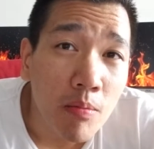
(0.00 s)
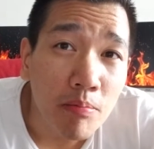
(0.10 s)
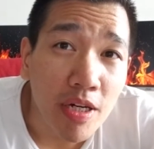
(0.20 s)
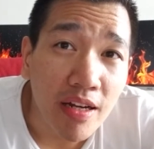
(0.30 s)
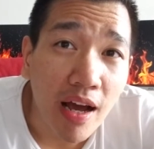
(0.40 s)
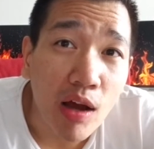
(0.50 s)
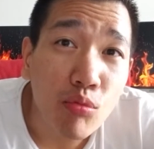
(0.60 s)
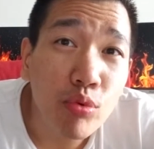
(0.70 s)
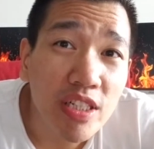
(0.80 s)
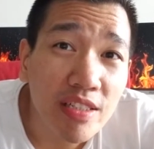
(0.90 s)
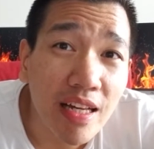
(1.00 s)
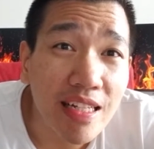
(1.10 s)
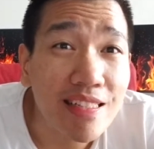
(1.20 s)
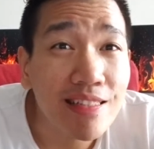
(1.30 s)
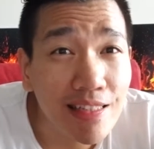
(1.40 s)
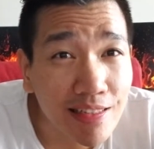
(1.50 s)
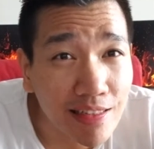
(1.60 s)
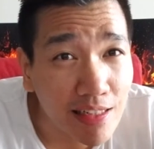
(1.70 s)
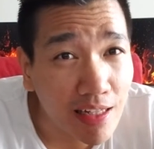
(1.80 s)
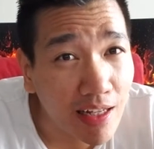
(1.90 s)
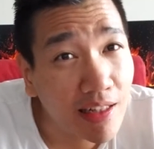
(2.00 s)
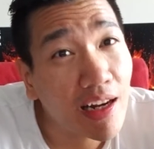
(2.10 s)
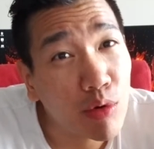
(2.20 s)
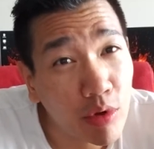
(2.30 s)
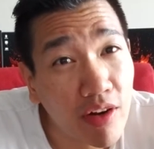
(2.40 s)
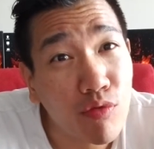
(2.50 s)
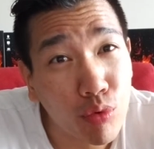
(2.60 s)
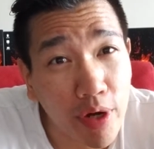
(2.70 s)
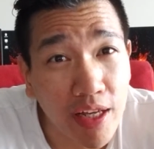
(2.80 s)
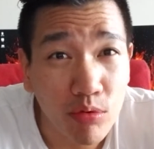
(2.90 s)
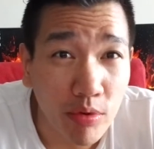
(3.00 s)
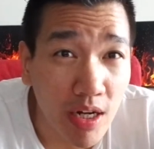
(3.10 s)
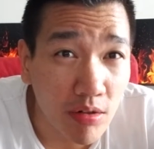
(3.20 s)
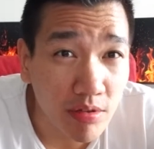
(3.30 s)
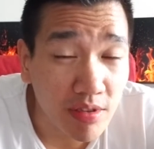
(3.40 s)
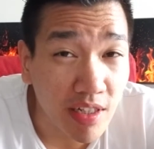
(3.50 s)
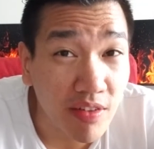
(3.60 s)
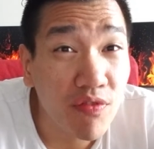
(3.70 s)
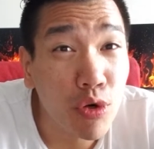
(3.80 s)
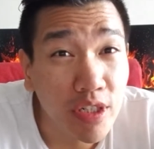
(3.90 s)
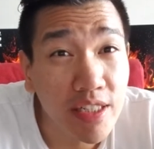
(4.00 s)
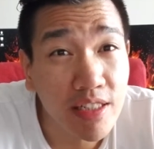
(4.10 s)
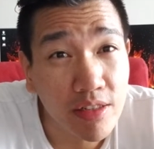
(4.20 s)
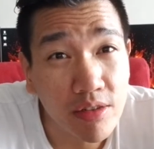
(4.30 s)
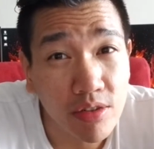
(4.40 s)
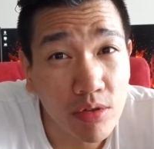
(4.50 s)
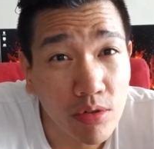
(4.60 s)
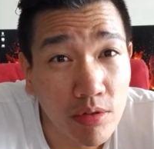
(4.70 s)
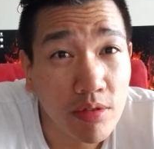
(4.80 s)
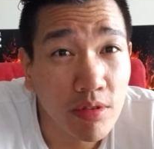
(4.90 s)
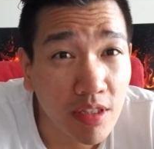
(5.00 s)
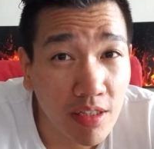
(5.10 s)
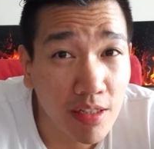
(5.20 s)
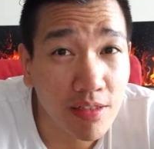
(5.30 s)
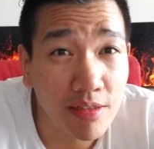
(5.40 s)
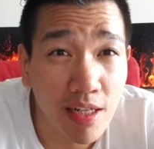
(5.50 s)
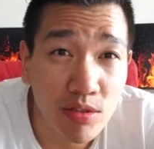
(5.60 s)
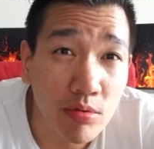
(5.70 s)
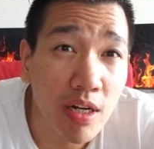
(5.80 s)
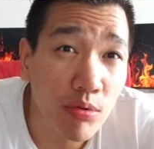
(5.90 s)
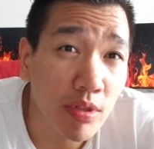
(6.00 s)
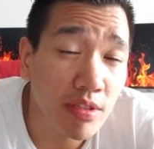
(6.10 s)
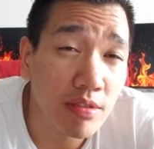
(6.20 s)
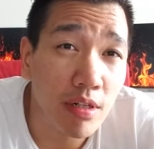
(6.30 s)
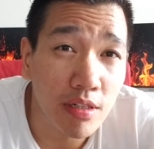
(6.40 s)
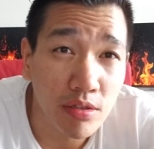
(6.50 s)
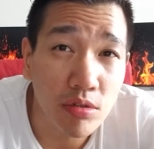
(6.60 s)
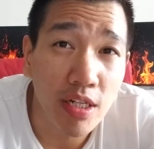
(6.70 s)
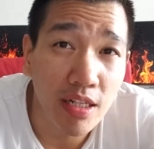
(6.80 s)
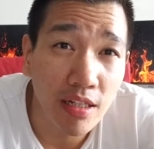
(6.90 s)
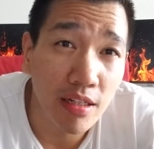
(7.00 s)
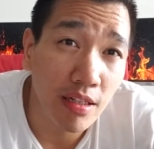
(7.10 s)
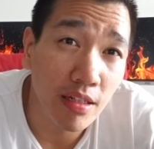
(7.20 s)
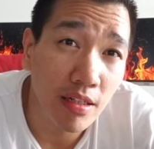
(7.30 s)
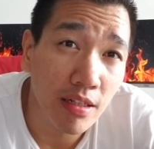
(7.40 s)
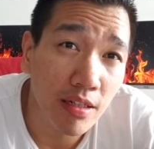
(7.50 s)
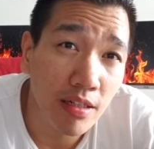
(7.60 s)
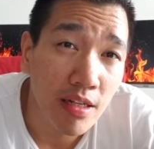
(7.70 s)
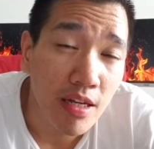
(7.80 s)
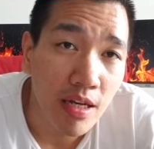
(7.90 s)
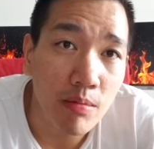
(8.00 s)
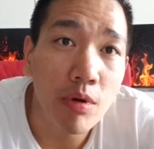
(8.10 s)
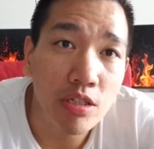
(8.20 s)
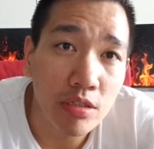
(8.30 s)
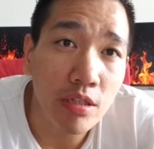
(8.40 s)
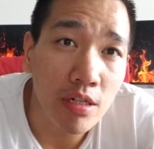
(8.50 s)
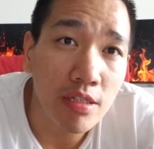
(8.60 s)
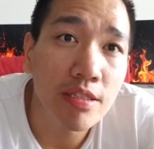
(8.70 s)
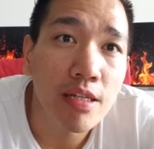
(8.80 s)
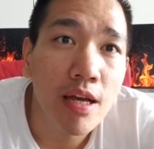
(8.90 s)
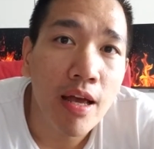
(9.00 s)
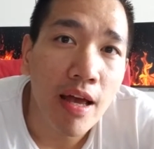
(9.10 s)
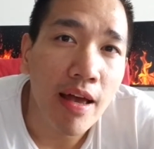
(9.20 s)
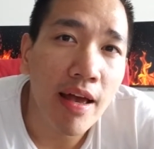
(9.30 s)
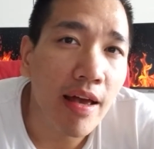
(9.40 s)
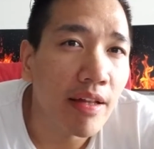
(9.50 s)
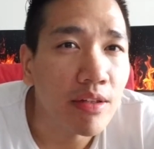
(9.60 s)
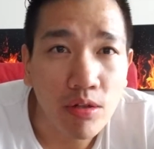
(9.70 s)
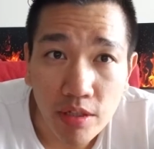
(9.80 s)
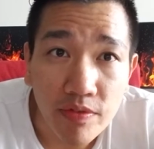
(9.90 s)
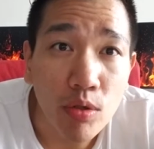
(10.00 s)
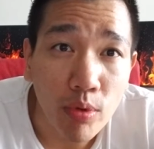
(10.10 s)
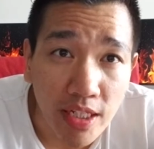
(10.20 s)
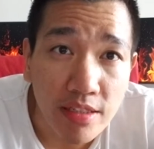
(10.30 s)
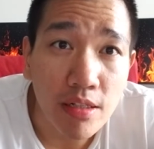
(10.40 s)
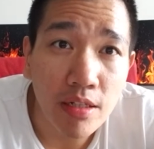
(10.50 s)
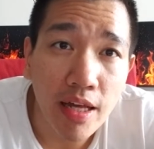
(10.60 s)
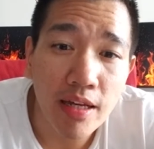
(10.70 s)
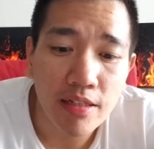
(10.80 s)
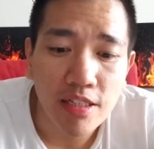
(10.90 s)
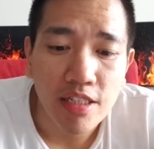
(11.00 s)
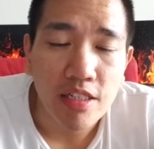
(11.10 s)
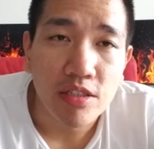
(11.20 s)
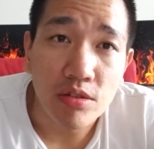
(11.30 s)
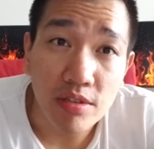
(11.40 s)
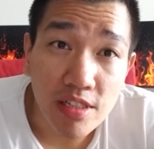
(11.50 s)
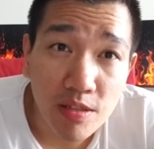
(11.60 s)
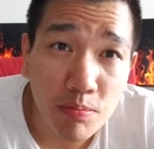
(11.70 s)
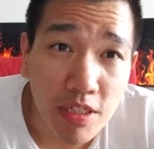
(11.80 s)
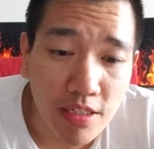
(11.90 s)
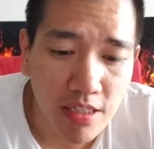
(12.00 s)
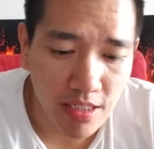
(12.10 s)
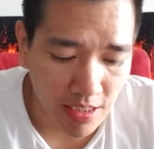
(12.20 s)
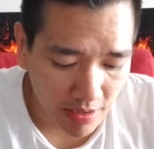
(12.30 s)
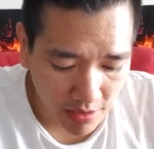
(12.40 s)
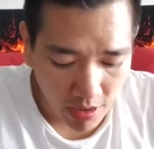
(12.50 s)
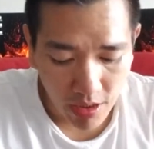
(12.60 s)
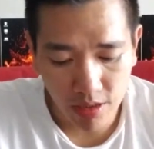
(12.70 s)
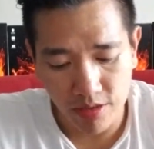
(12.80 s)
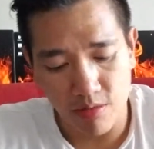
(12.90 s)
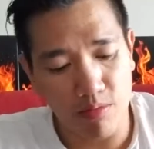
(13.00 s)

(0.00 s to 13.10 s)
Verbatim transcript: but i wish that existed and that i would have read when i was like 13 years old because that's when I really started training in uh, in martial arts and you know lifting weights and all that. So this book is called